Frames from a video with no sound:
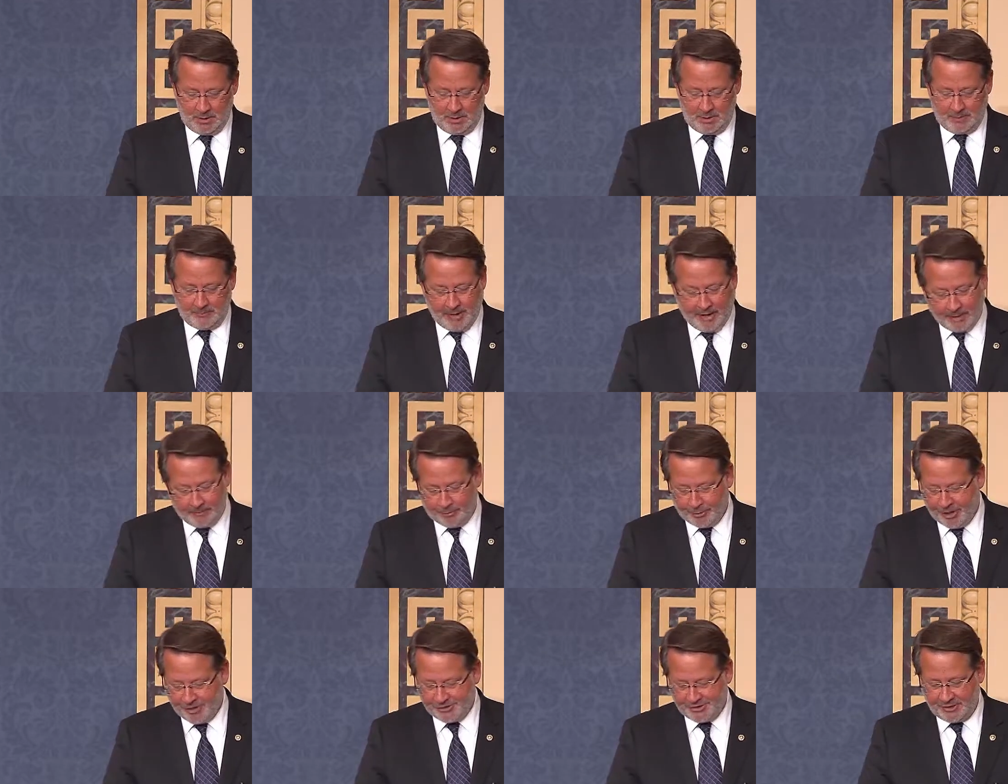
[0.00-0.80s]
Madam
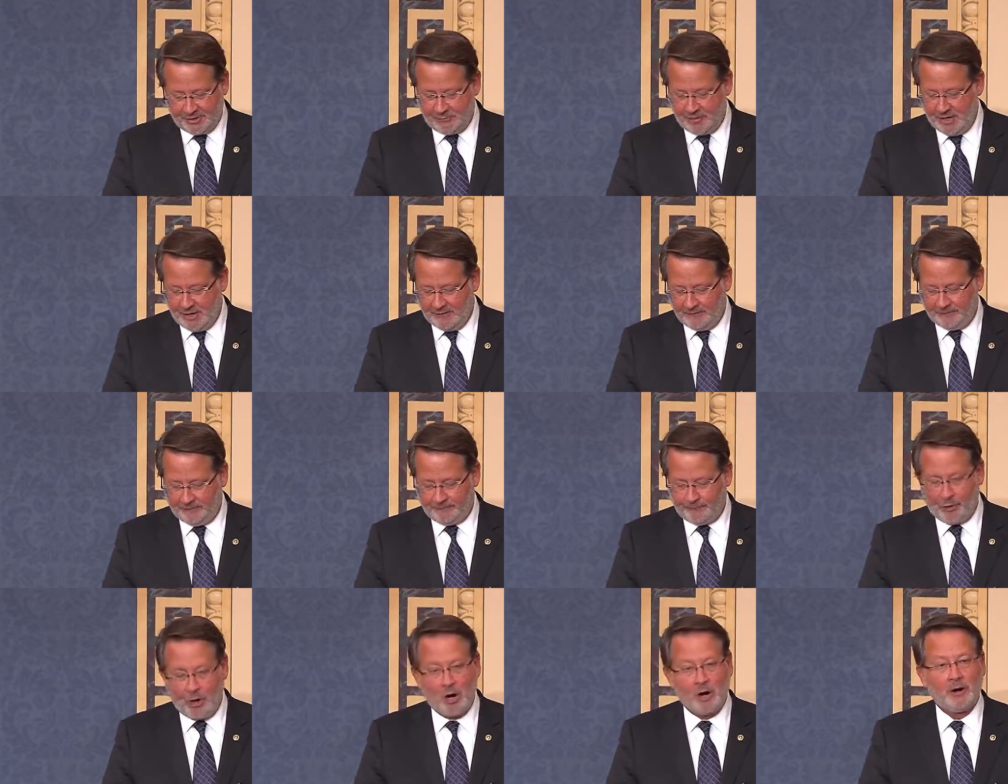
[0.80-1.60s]
President, we have
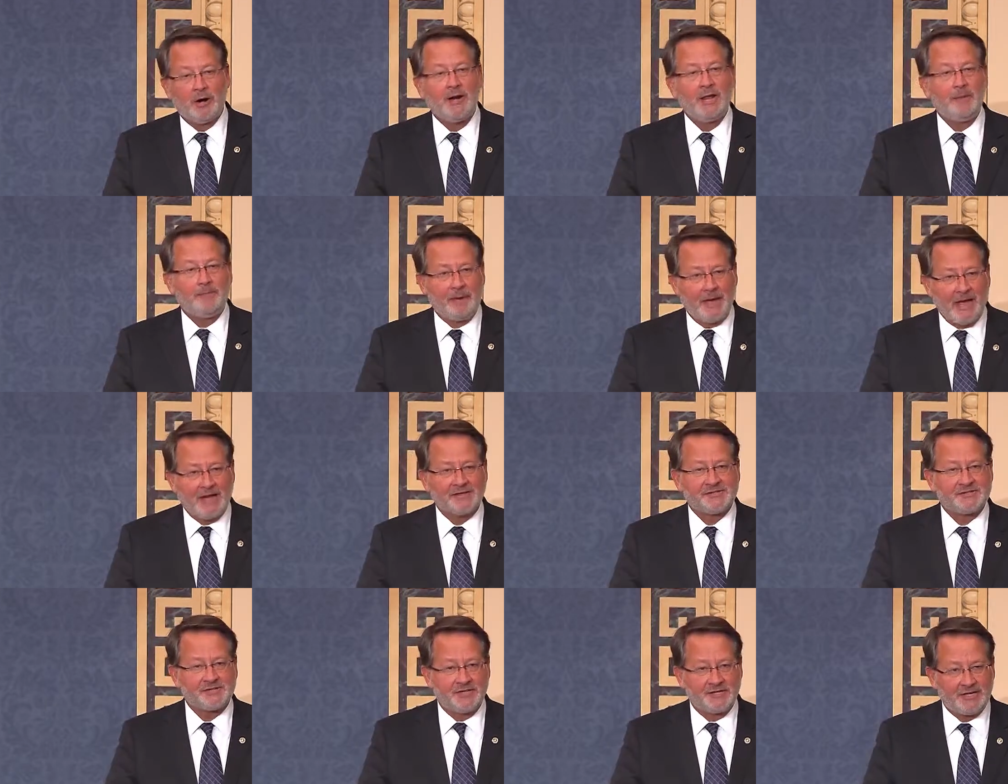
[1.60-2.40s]
already
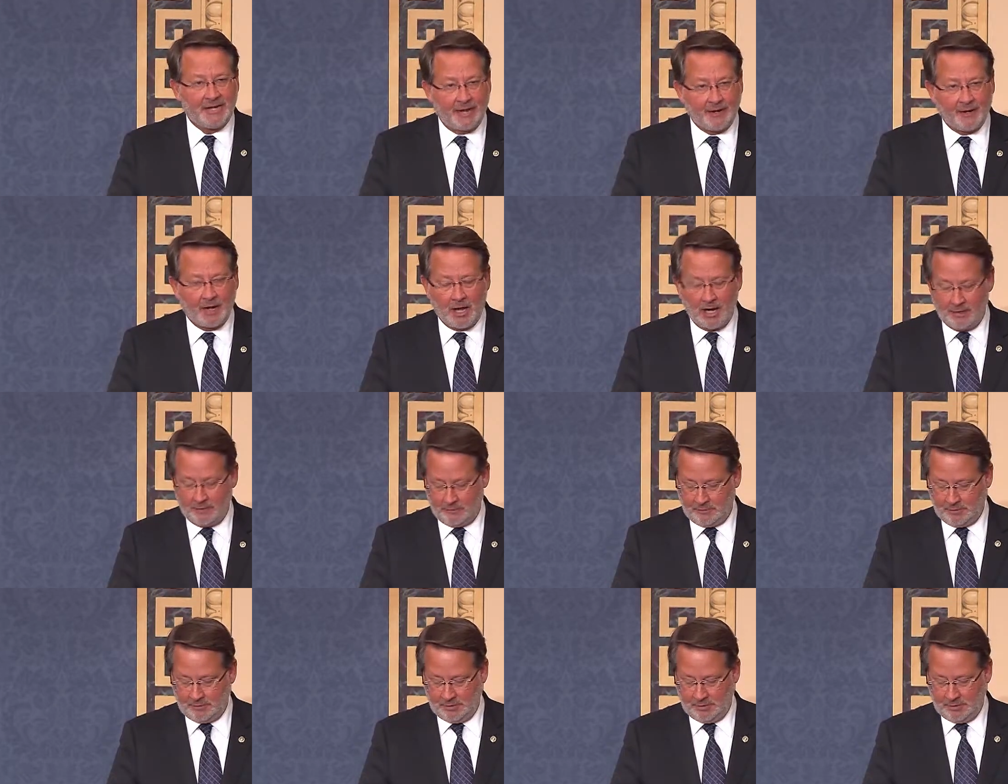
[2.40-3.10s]
passed the deadline